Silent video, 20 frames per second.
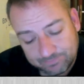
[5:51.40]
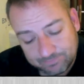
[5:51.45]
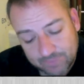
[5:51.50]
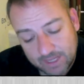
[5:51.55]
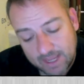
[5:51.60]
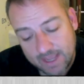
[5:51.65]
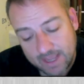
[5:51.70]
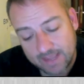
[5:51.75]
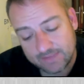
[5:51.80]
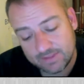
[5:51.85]

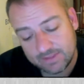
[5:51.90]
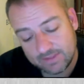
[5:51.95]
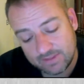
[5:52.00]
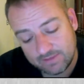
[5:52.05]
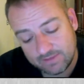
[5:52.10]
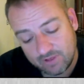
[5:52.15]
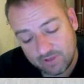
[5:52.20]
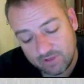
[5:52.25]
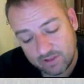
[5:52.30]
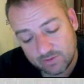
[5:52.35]
And then they
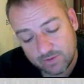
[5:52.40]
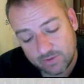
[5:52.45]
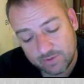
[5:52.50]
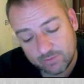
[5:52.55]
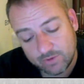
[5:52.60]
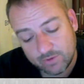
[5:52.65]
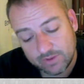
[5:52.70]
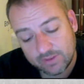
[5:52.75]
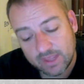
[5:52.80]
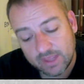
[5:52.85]
follow up
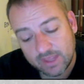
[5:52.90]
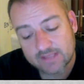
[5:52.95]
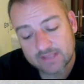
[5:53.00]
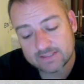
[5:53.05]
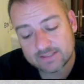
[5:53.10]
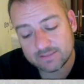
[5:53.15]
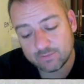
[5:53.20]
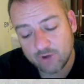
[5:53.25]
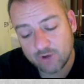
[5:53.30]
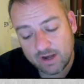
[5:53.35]
with,
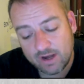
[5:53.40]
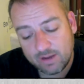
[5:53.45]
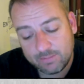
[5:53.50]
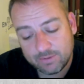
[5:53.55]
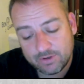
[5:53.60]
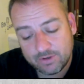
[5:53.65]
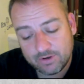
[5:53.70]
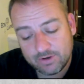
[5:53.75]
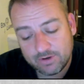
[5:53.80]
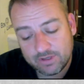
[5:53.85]
some great
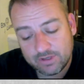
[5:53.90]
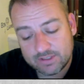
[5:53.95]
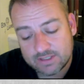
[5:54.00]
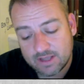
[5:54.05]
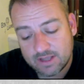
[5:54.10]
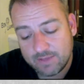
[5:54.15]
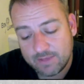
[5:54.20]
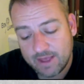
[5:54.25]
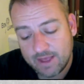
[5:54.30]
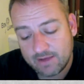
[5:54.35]
opportunities
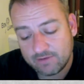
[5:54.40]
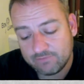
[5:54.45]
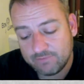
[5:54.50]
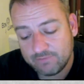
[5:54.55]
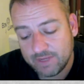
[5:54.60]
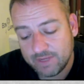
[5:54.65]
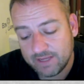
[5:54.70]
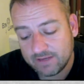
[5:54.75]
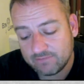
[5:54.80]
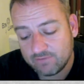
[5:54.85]
come out of
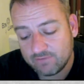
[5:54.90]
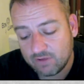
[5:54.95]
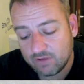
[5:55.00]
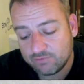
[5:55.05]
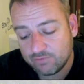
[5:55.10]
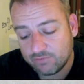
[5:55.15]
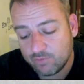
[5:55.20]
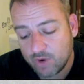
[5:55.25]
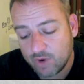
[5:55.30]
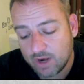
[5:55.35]
being involved
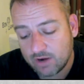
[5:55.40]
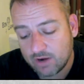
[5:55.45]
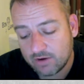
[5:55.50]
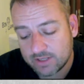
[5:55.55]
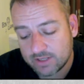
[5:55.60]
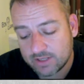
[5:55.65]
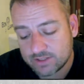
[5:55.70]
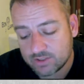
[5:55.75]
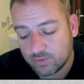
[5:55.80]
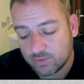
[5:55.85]
in
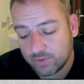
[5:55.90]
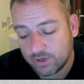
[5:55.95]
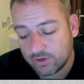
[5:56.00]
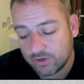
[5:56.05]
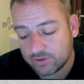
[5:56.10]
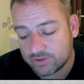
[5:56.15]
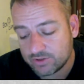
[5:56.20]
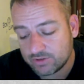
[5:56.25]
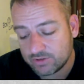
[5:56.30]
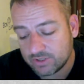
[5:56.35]
YRS, so we are
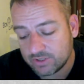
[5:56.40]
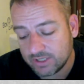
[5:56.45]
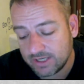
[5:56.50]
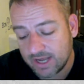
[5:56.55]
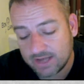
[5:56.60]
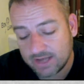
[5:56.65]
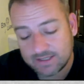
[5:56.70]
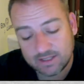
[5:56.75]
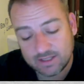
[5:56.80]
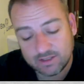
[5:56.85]
certainly
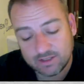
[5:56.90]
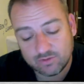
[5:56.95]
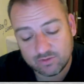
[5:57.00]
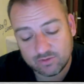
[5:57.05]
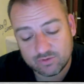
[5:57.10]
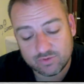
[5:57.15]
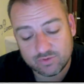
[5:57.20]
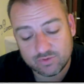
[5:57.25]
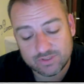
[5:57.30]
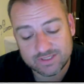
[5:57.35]
not telling you
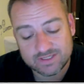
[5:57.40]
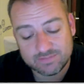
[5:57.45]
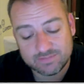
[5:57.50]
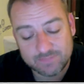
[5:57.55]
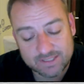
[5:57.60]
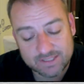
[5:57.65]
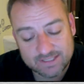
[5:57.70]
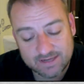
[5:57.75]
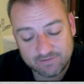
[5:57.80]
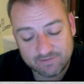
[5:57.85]
to
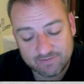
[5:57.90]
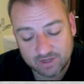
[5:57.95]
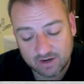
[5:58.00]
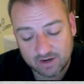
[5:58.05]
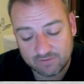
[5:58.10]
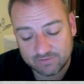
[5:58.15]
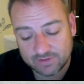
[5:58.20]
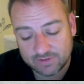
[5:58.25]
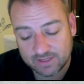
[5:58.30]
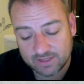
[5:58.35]
dismiss every
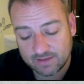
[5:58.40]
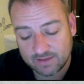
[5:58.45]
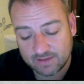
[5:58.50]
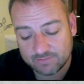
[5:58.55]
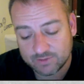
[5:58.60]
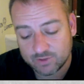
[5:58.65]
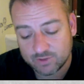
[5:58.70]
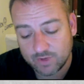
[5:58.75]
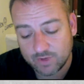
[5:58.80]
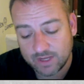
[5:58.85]
offer that comes
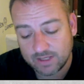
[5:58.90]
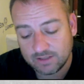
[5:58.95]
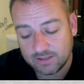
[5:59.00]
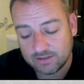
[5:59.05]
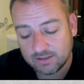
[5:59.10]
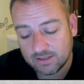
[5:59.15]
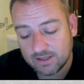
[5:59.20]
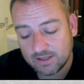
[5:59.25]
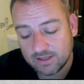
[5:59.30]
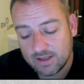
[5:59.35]
your way.
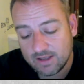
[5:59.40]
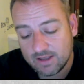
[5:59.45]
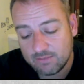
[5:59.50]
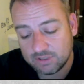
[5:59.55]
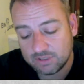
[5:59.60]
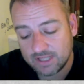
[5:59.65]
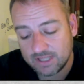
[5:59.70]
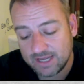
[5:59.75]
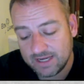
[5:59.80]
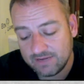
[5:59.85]

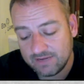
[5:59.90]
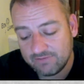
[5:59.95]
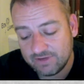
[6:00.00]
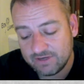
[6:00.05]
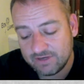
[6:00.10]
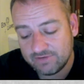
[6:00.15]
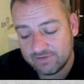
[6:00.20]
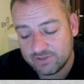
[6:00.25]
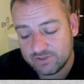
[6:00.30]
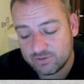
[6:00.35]
Plenty of
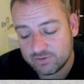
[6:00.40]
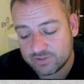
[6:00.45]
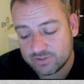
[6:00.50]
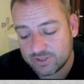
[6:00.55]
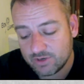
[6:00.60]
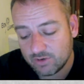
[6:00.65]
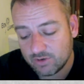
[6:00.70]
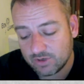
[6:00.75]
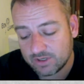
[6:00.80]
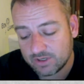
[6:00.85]
individuals and
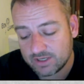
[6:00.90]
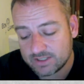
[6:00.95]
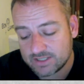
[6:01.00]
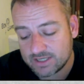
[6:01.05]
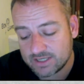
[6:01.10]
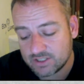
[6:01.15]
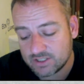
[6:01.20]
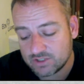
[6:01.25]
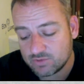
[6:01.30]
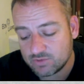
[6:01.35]

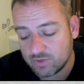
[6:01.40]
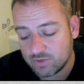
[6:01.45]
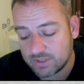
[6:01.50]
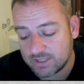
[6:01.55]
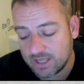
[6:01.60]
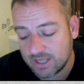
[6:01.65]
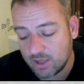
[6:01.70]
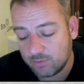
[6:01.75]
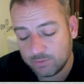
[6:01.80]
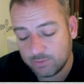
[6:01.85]
organizations want to
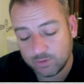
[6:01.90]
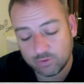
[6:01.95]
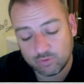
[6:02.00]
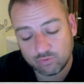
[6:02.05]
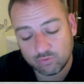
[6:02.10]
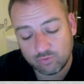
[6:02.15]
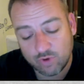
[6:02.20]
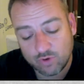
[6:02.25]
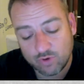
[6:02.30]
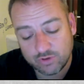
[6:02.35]
help you
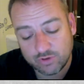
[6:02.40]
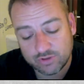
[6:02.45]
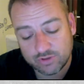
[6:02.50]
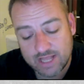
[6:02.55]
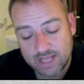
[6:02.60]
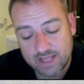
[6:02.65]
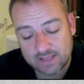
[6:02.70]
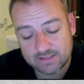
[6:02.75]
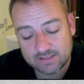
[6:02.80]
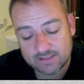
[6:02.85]
grow your
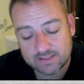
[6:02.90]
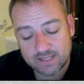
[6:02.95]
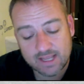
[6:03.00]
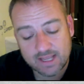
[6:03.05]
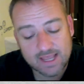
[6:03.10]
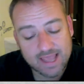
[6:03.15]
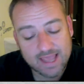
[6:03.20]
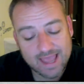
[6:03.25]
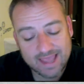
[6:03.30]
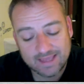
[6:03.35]
talents
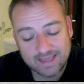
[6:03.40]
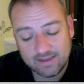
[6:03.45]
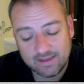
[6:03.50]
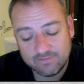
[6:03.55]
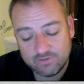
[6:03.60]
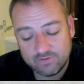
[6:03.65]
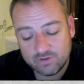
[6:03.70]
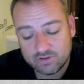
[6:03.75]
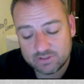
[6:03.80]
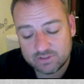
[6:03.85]
and
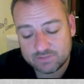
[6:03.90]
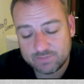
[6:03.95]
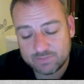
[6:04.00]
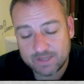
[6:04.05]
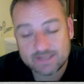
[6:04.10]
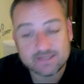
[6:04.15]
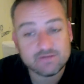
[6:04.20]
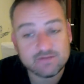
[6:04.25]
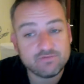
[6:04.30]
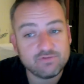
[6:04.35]
you the
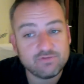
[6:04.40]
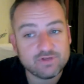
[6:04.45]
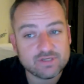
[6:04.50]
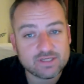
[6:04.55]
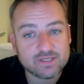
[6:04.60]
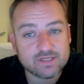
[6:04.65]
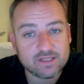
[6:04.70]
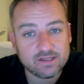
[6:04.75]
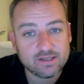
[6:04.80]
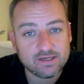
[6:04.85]
space and
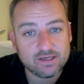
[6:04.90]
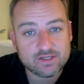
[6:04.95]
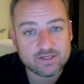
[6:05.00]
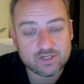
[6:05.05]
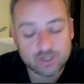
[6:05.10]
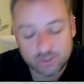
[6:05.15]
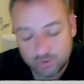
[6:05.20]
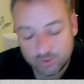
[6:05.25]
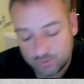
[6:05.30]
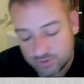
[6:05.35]
facilities
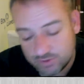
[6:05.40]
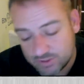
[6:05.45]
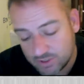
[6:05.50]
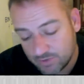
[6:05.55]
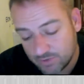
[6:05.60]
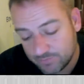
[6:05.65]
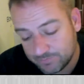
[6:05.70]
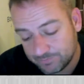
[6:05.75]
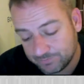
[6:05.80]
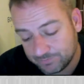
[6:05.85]
to do
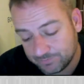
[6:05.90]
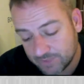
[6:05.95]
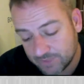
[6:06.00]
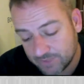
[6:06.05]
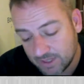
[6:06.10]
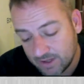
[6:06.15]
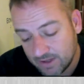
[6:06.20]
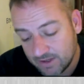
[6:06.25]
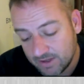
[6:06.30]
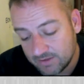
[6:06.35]
so.
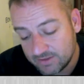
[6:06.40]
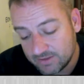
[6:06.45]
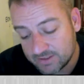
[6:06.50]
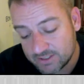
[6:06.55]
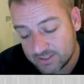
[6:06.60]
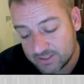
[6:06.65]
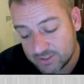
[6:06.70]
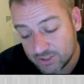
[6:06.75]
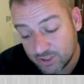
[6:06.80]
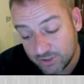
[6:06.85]
This
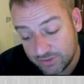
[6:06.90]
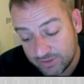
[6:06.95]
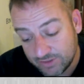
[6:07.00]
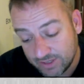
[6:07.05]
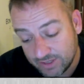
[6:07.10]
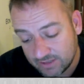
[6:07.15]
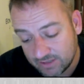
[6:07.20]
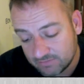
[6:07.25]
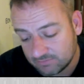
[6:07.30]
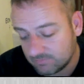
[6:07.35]
is a good
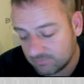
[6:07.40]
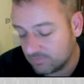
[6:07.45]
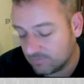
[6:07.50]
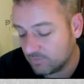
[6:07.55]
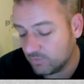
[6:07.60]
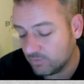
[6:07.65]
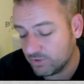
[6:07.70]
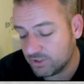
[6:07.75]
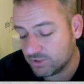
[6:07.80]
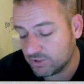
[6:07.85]
thing.
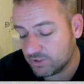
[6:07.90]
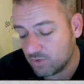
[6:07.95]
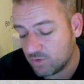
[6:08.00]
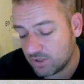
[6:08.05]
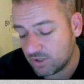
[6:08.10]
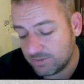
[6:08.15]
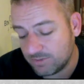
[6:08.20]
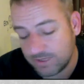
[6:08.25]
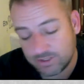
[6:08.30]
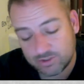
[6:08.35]
We just want
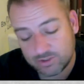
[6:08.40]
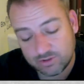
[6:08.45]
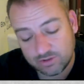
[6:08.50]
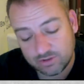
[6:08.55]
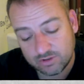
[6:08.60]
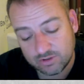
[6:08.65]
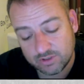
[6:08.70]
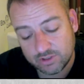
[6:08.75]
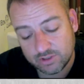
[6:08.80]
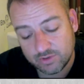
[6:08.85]
to make
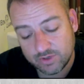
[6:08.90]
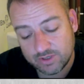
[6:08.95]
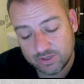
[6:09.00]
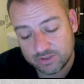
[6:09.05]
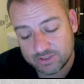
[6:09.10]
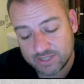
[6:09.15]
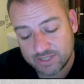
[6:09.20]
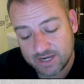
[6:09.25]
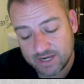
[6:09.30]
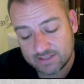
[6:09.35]
sure you
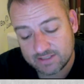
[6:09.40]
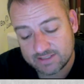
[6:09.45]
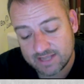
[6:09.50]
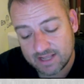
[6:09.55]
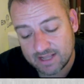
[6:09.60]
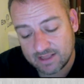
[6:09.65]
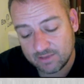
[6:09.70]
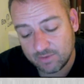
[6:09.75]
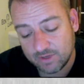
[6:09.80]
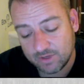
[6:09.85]
understand
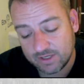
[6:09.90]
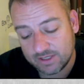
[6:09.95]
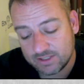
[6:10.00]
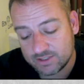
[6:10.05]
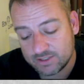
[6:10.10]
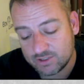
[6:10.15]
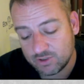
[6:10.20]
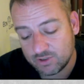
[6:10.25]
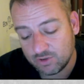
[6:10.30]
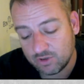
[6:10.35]
exactly what it
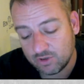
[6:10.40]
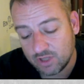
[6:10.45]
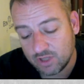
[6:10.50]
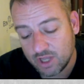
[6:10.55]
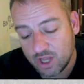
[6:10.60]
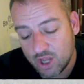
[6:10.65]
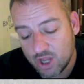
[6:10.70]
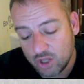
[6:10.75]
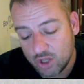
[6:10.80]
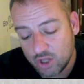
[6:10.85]
is
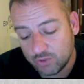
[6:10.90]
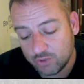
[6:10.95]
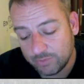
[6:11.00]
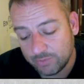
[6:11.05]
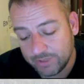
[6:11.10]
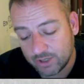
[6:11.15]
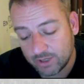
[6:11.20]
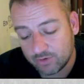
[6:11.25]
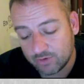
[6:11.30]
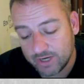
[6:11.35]
you'll
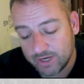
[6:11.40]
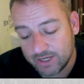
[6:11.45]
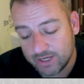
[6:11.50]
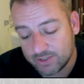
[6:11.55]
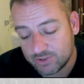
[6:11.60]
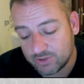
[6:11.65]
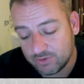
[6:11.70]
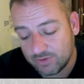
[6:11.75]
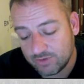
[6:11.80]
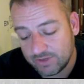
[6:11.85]
be agreeing
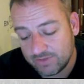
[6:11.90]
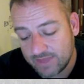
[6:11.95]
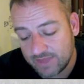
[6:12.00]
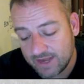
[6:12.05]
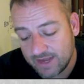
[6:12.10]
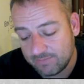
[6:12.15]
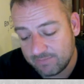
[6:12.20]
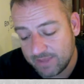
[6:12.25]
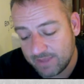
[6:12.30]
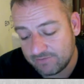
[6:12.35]
to and that
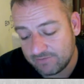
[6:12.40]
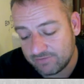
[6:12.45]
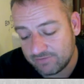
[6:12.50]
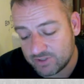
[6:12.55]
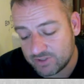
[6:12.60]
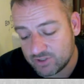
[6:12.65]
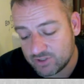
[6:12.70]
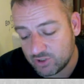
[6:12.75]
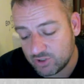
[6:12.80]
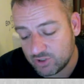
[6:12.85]
it
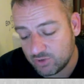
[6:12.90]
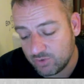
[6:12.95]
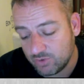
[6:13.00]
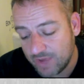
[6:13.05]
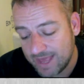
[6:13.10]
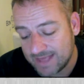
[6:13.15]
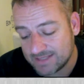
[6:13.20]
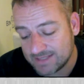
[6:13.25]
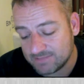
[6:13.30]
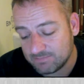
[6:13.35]
benefits you
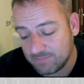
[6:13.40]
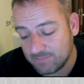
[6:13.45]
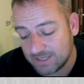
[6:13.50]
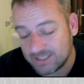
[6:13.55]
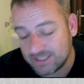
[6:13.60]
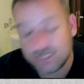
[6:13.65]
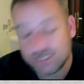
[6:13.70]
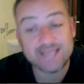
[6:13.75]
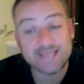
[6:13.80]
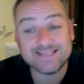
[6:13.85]
as
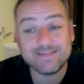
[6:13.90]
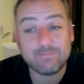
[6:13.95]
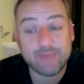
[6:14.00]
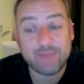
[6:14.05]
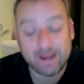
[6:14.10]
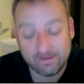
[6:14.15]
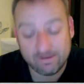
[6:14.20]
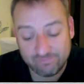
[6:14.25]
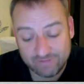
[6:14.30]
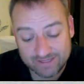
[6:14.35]
much as it
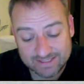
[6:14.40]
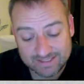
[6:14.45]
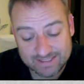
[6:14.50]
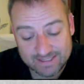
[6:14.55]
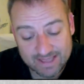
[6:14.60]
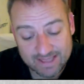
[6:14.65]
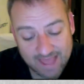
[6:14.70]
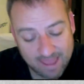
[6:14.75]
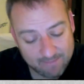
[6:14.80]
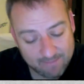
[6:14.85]
benefits
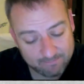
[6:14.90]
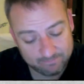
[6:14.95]
them.